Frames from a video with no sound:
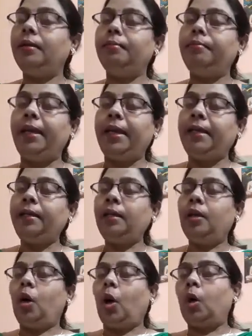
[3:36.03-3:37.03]
main
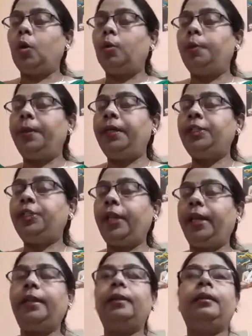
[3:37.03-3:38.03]

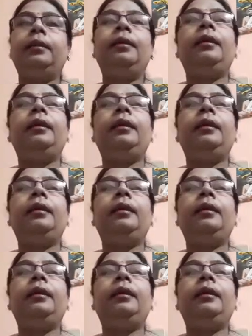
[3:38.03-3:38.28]
occupation.